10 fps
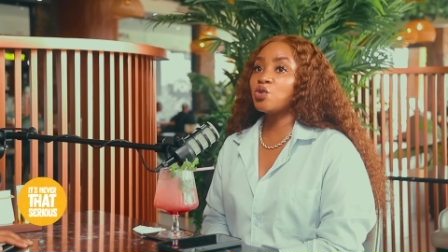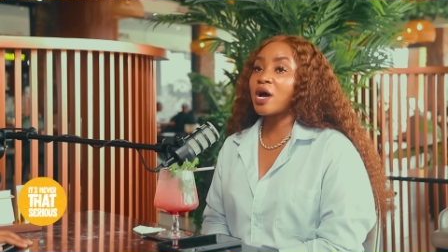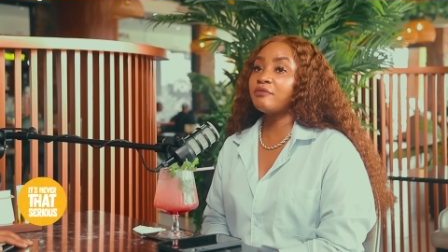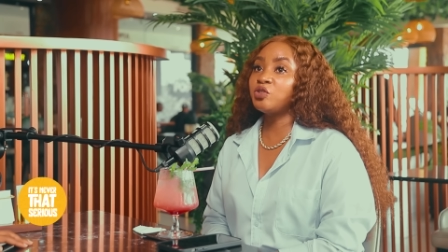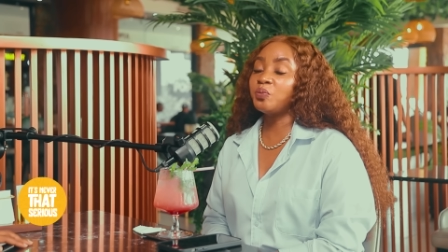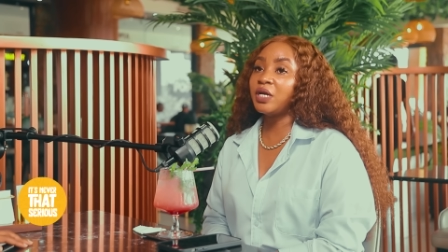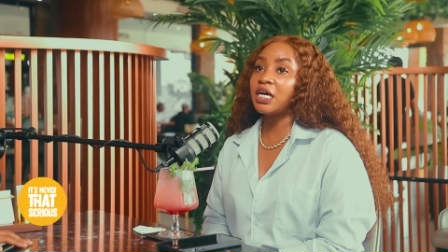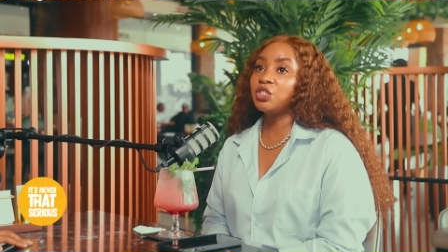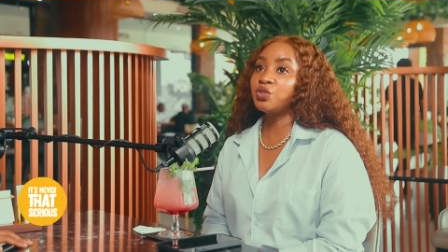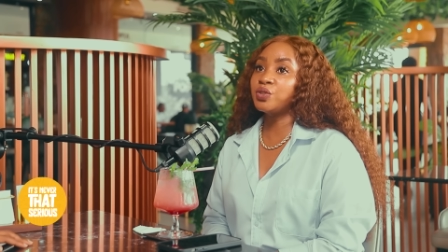you have to
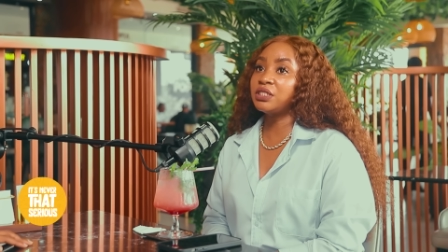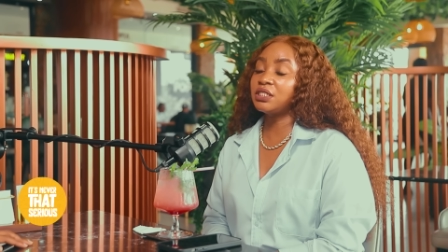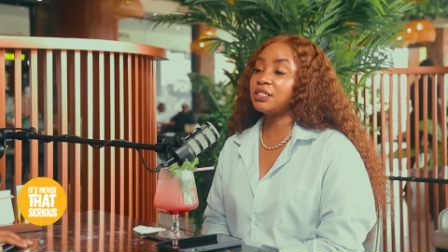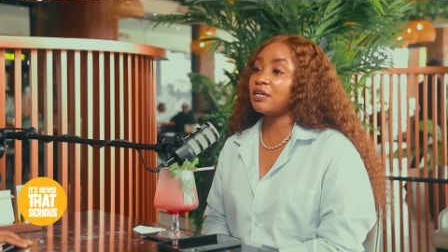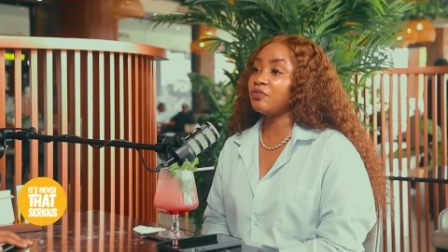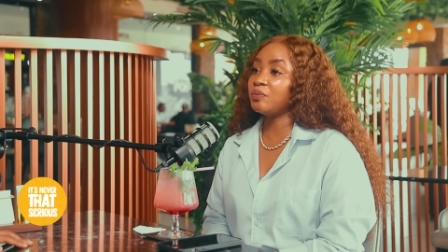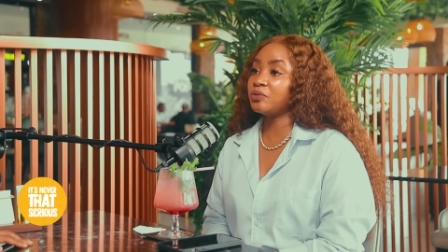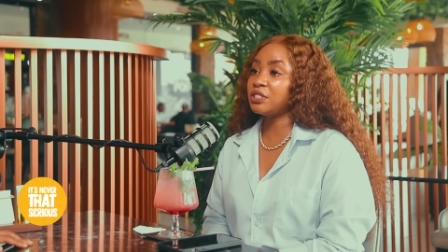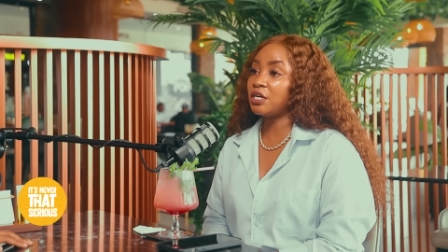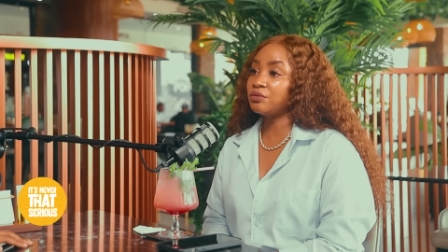pick and choose the stuff you
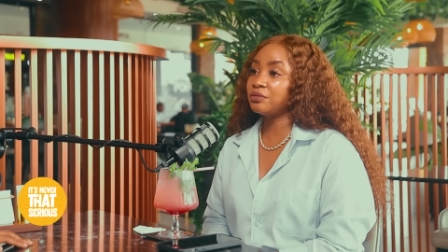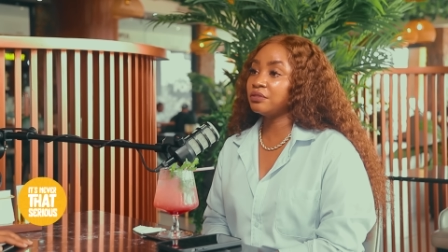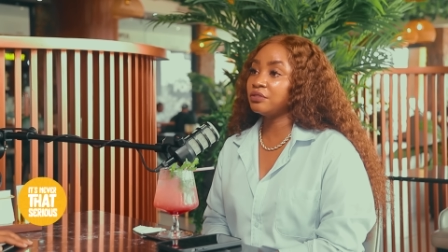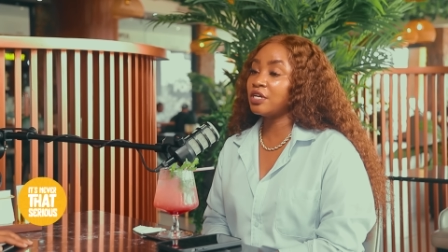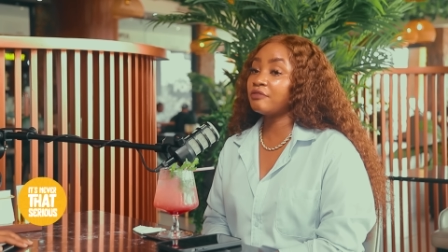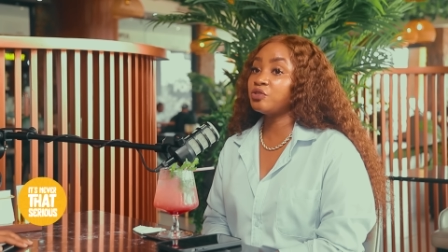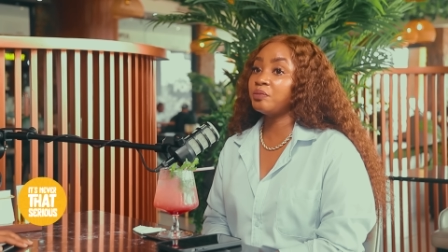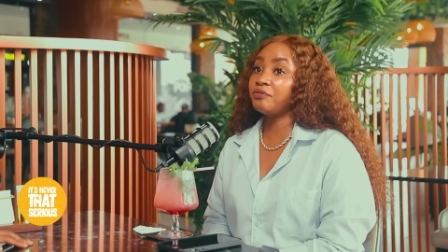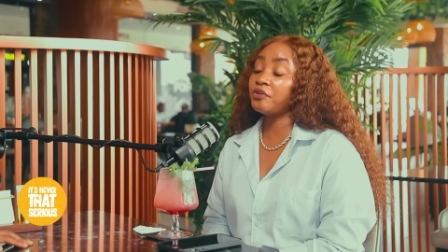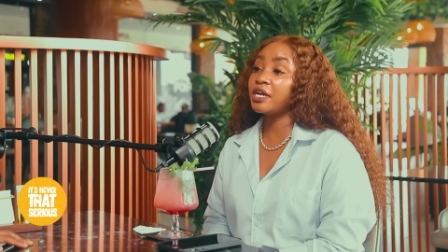put out. You have to
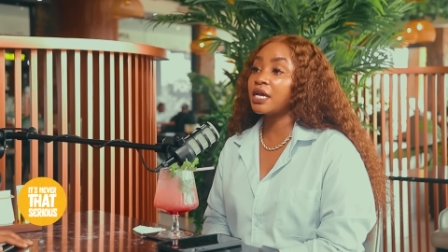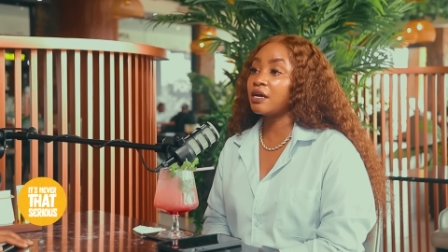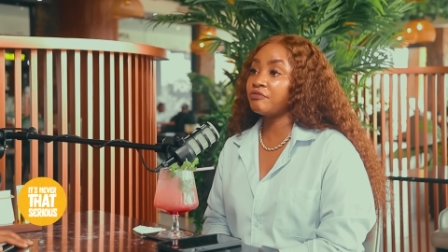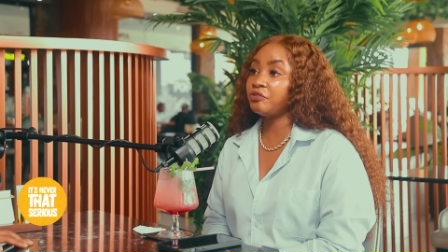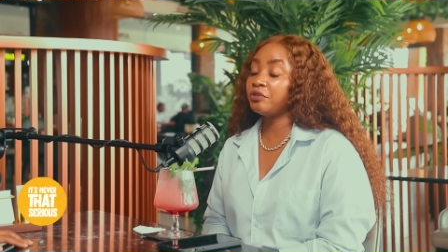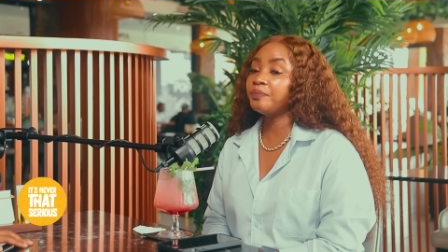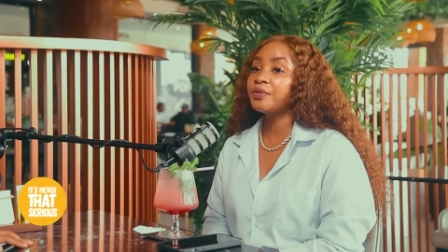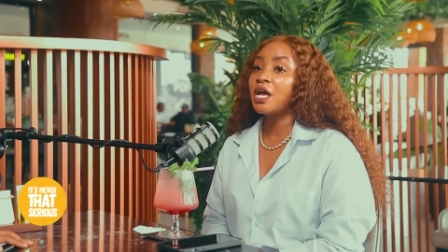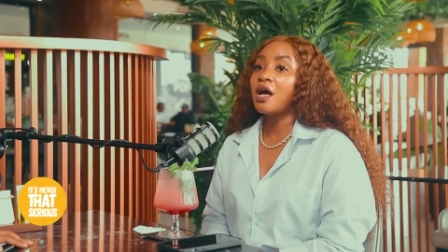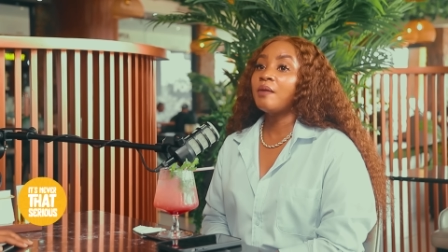be very careful
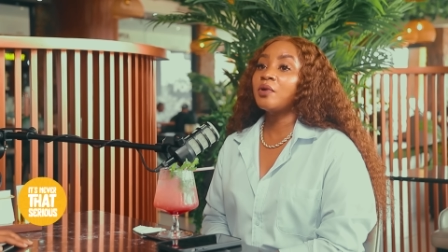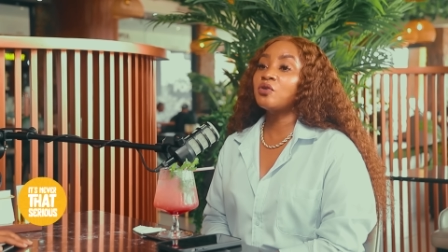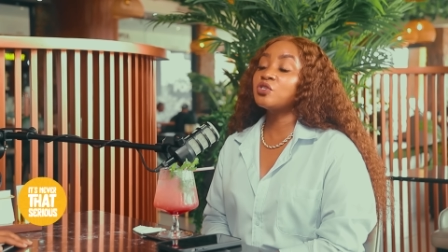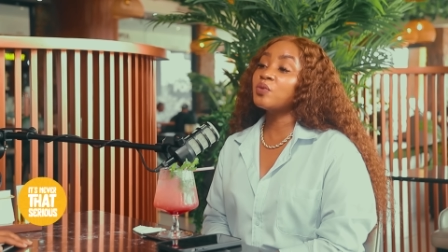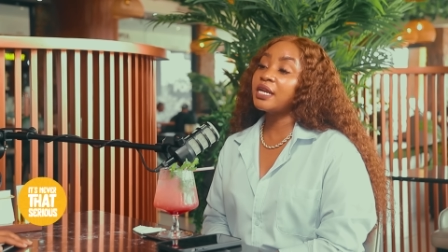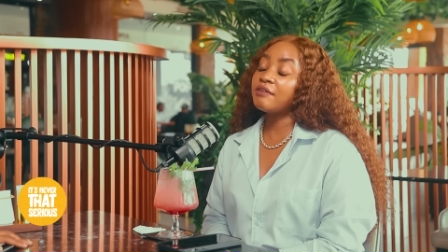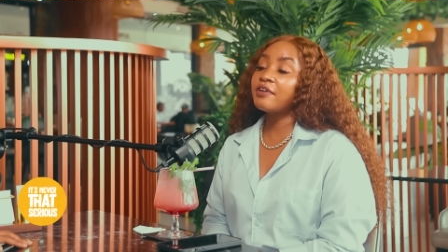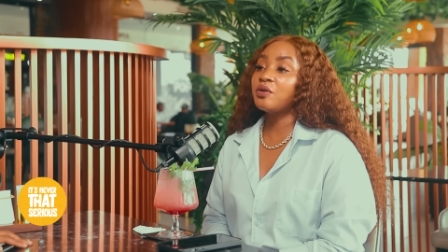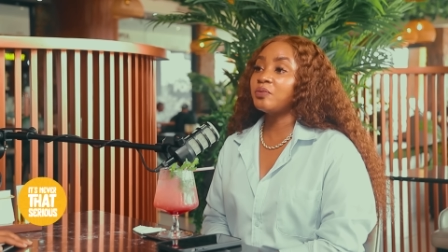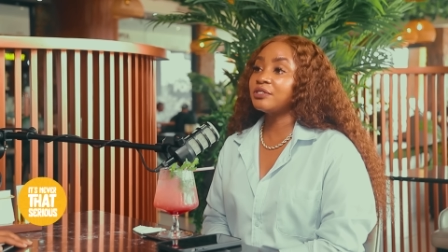because whatever you